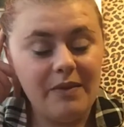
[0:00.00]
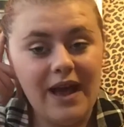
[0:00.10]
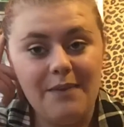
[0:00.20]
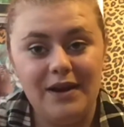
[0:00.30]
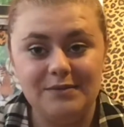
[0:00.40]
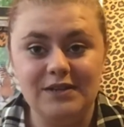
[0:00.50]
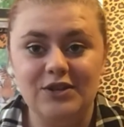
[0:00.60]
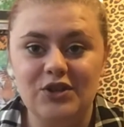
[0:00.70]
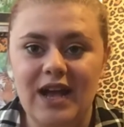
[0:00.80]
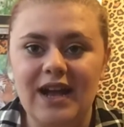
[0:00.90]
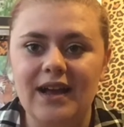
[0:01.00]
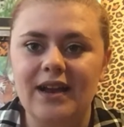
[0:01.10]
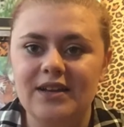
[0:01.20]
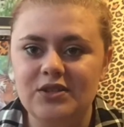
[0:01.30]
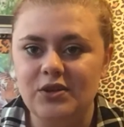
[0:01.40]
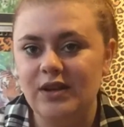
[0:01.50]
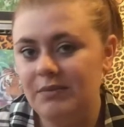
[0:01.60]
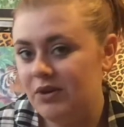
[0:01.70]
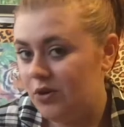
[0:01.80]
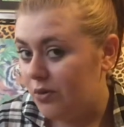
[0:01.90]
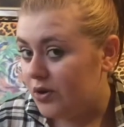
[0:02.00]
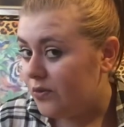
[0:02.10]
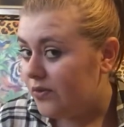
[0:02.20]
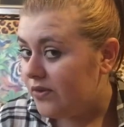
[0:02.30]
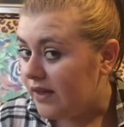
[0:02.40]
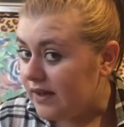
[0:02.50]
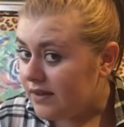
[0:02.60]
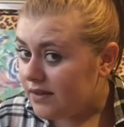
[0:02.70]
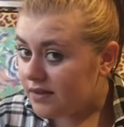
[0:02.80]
my hair back to my natural hair colour, so let me know what you think.